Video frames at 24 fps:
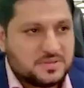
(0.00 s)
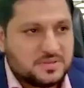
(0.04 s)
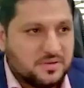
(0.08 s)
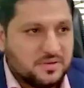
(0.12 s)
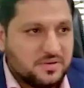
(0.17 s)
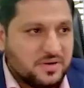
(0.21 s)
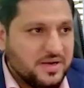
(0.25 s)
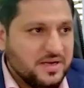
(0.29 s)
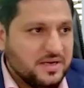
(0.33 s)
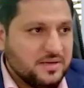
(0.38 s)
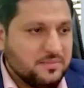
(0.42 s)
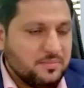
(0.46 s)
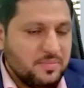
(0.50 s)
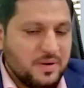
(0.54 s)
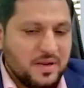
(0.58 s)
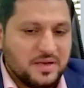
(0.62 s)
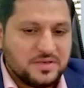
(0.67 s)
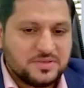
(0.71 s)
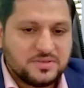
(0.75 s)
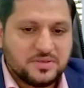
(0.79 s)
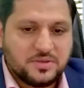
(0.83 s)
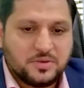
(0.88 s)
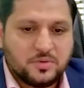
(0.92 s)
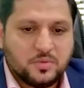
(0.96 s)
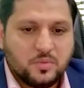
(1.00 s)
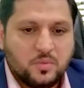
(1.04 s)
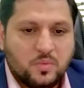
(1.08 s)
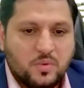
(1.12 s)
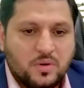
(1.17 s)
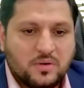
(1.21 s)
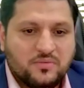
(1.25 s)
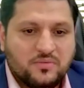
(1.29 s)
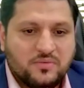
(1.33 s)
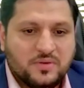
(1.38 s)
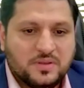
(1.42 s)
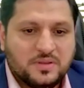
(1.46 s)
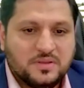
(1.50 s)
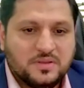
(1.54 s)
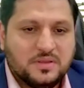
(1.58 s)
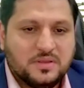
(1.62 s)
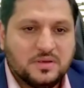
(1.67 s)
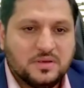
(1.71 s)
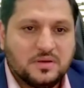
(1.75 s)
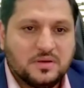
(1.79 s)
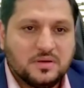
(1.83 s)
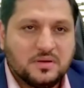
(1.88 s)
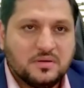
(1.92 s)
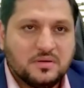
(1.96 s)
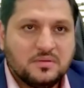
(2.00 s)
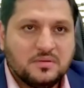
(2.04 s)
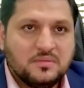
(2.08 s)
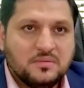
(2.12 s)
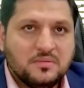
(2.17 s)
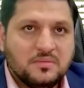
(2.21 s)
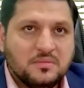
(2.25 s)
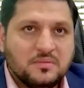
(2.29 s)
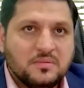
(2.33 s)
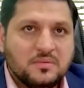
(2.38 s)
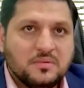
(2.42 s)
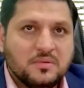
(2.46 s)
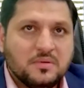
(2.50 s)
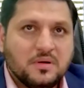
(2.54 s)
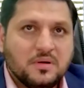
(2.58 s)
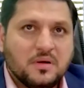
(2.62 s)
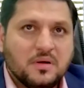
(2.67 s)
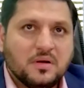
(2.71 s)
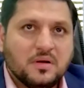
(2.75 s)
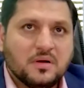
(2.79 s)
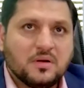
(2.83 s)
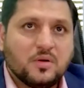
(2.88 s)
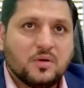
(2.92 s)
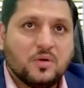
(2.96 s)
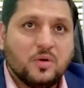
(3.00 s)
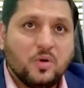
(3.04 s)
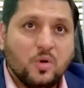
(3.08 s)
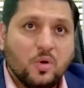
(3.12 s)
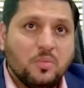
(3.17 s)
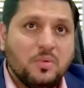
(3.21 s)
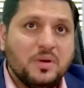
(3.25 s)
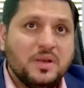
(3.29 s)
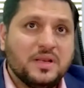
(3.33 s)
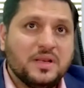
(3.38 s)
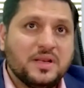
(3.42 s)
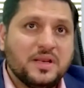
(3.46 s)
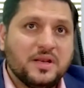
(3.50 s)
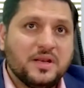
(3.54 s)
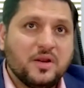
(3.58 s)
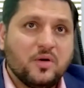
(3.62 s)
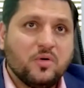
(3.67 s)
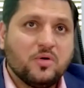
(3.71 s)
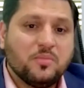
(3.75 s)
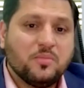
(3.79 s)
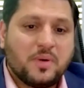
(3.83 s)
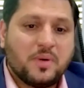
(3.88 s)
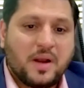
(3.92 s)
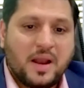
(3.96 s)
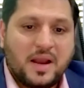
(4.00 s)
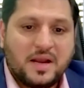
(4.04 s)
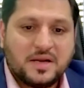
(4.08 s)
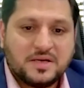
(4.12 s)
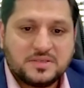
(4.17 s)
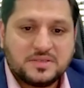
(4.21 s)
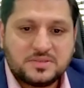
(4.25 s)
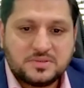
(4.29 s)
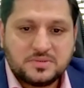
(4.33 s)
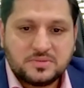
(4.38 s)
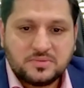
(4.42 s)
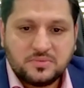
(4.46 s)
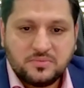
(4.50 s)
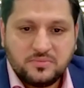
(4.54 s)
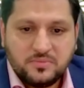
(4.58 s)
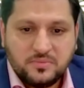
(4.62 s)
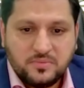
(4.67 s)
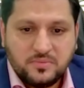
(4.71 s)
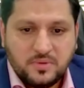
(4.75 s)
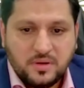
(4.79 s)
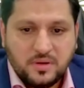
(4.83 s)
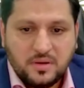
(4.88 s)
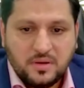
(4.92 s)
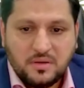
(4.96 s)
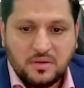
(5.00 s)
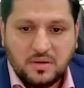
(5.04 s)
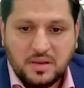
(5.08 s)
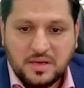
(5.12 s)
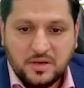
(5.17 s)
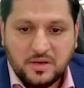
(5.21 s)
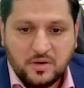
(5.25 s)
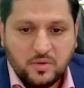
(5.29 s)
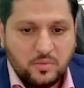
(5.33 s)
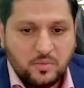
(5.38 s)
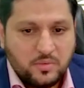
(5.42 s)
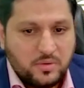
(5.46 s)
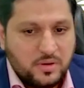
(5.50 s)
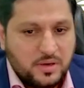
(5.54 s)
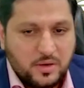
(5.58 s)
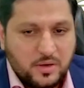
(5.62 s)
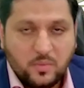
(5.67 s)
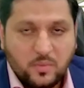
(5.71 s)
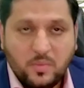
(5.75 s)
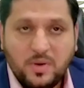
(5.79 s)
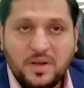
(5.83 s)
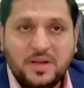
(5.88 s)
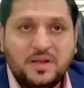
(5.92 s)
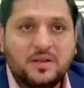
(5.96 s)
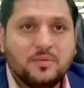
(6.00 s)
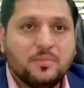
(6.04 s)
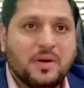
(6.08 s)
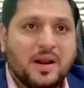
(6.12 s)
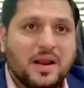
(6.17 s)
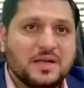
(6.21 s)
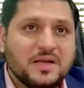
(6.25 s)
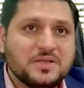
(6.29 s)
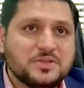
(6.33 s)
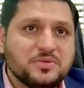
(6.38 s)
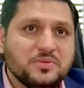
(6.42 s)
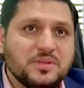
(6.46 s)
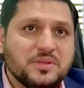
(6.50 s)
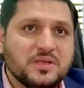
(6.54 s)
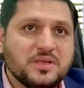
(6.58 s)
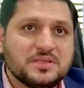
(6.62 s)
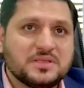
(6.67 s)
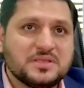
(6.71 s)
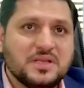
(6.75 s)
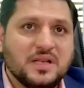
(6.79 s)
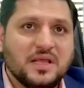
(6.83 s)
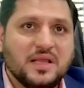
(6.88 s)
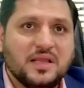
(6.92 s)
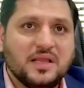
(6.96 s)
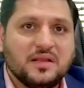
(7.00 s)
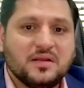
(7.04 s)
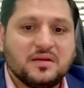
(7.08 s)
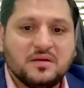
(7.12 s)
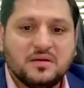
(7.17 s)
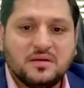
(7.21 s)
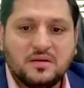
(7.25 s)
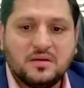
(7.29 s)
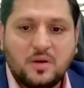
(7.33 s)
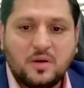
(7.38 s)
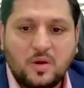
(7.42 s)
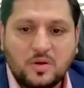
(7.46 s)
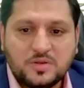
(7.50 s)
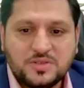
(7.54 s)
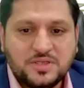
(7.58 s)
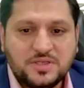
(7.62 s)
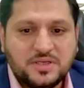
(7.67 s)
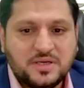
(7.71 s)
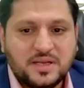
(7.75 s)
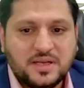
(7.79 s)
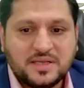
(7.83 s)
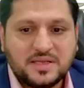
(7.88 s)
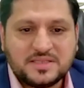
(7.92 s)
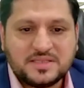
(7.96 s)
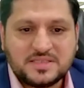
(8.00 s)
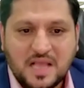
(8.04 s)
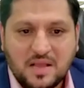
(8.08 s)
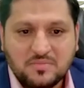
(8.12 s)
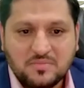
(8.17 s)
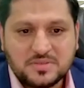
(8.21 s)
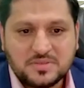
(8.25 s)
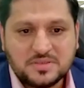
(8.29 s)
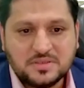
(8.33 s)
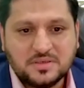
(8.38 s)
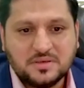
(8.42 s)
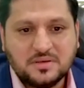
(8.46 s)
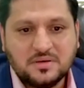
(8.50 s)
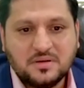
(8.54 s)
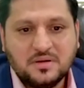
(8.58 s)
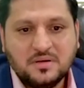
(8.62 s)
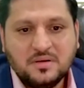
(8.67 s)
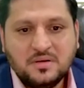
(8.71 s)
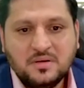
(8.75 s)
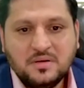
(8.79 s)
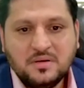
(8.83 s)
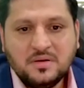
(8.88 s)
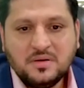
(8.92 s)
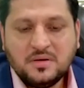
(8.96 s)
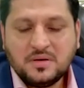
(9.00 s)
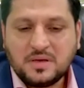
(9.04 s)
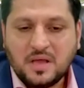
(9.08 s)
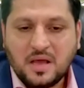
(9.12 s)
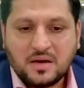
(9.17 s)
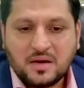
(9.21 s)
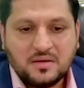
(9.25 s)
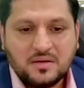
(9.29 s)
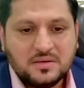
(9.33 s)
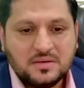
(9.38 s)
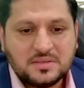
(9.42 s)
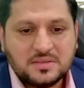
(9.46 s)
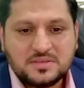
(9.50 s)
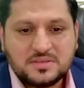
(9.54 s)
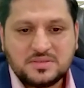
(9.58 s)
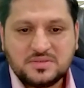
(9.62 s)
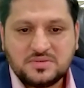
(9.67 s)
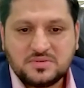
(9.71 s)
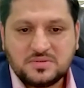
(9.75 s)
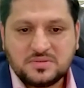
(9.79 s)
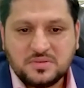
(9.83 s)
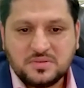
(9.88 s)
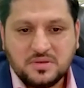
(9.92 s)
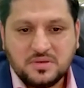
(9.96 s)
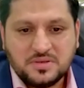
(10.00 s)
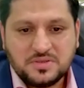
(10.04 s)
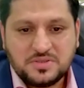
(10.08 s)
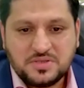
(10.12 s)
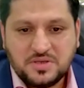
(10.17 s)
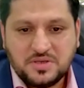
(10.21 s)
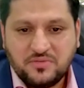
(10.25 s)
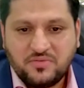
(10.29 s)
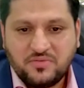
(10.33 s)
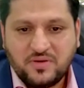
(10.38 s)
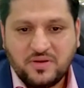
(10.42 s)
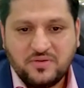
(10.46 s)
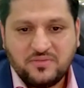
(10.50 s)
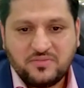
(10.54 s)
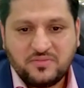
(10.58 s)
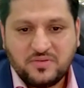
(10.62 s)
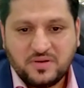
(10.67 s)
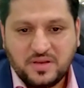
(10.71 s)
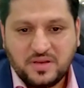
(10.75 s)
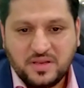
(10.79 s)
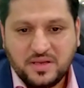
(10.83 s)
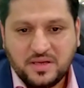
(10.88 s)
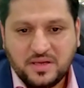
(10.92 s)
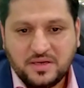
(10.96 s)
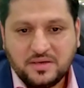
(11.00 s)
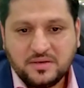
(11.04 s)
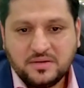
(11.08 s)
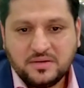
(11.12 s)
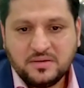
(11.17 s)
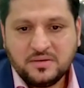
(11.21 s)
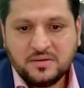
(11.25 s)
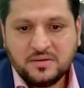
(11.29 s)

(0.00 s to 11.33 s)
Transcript: great pleasure to work with the globally renowned brands and innovative brands with us like Logitech, Samsung, Targus, J5 Create,